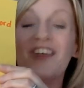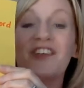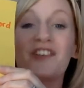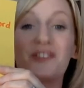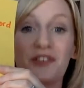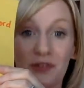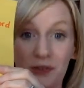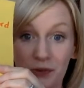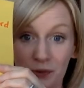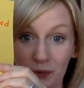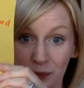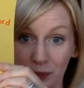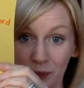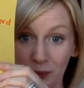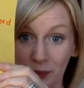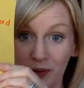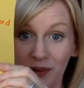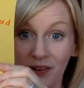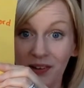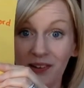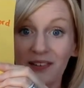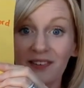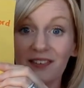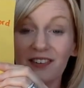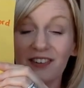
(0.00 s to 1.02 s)

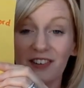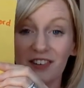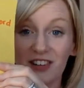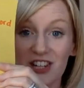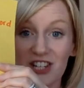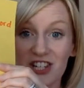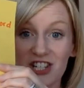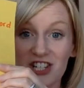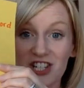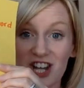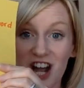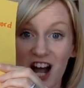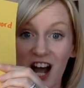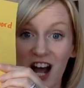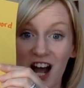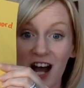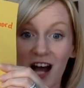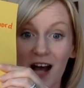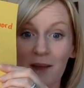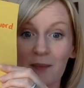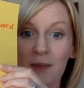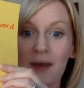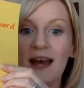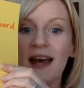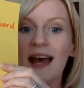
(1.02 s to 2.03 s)
School. Good job.
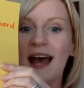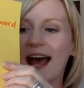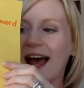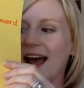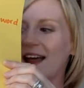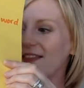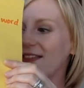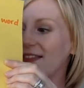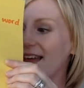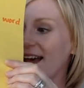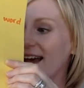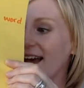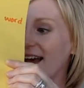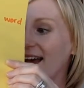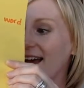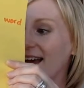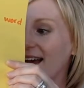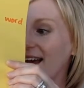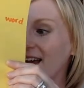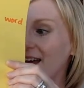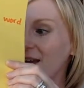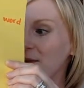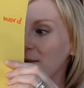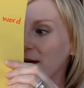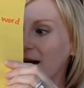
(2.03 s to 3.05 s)
And
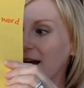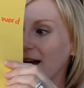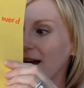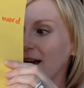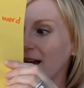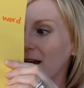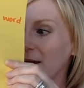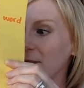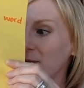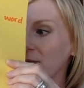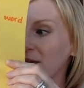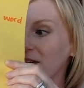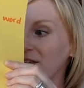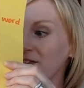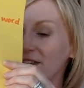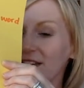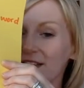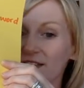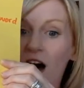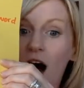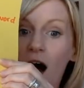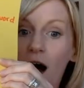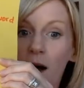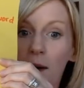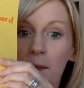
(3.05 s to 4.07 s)
then my prefix,
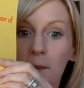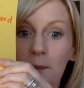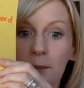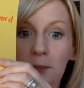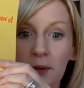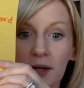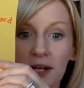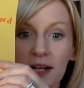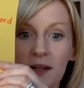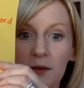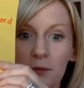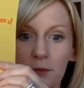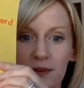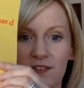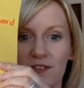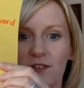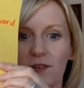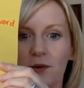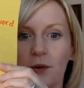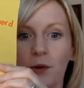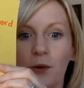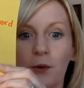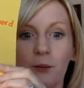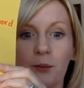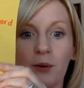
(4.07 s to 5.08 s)
pre. What's
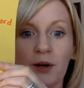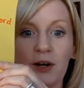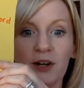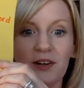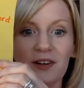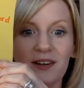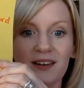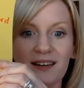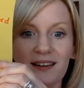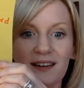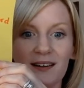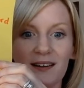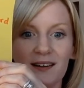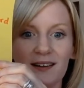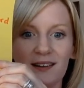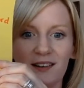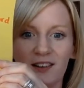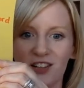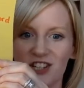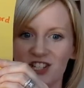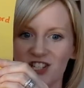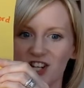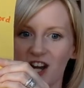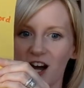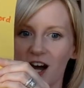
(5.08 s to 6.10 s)
the whole word?
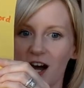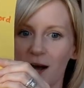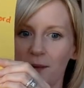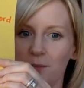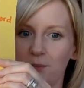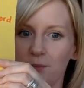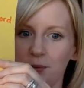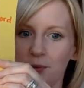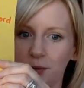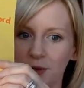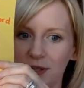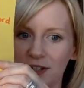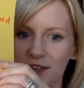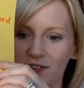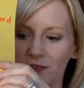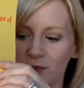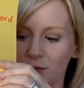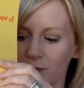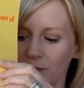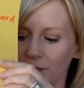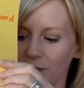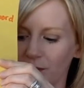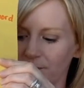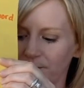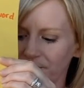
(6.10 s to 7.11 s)
Good job,
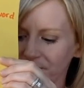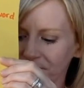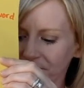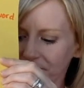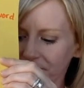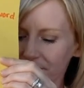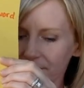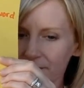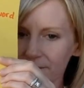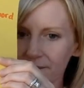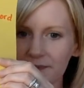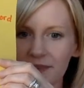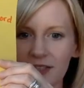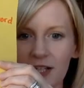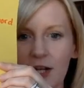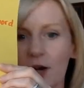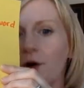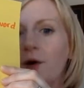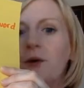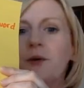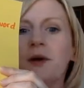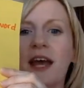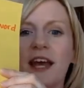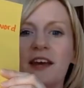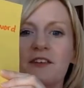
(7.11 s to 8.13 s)
preschool.
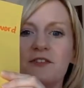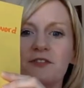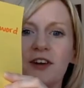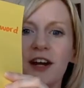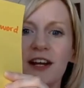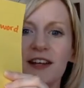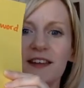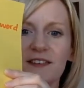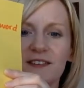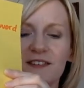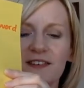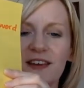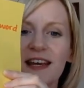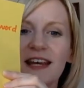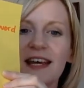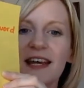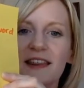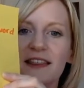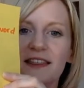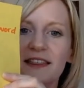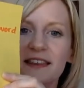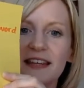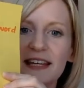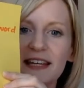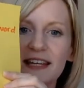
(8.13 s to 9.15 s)
Okay, friends,
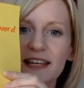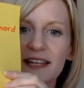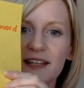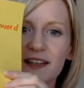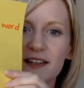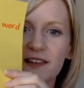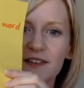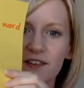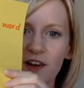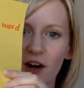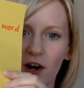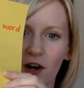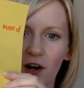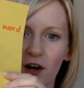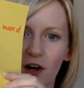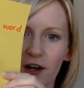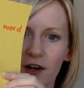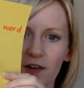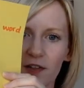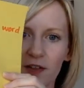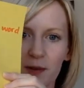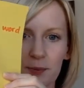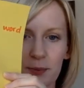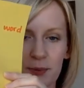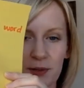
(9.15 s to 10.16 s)
these
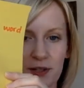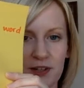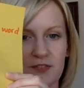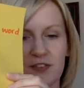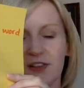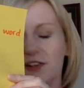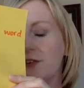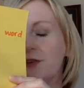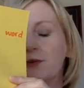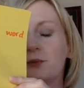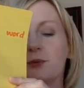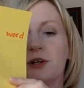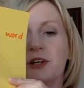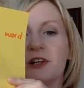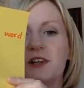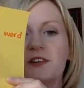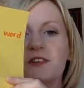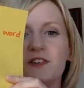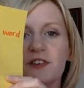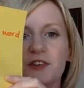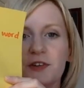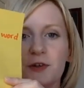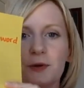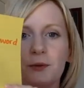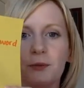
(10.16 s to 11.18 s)
are the prefix words
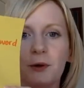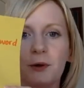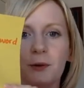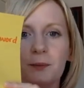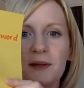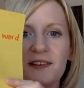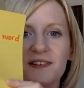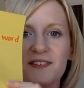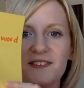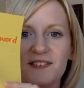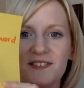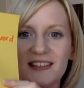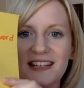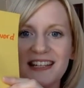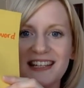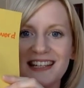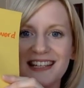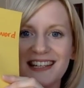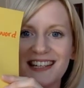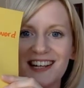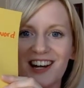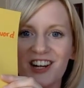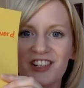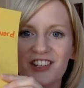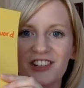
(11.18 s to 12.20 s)
you will be
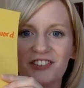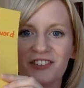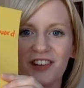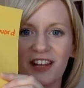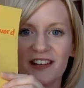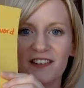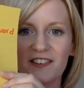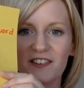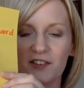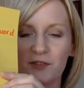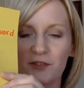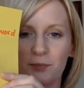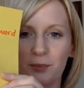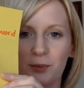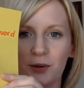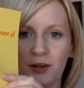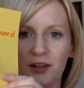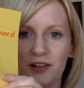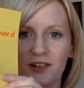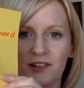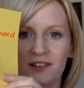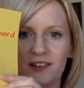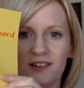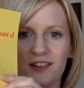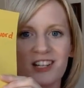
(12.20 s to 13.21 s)
seeing on your lines of
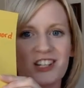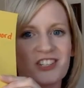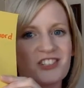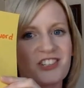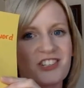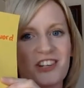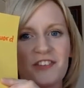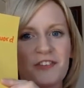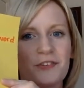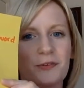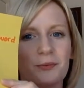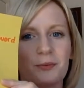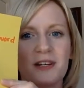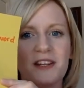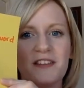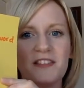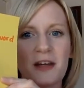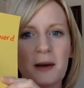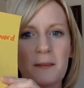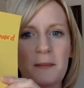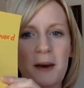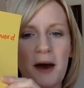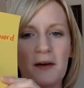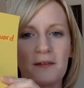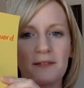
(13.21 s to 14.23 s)
print. Just read
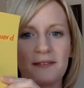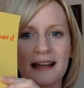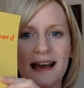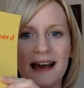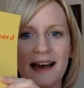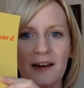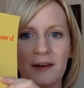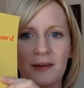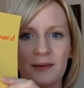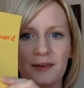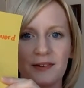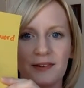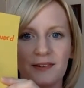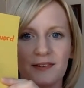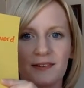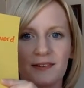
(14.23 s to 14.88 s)
them out loud.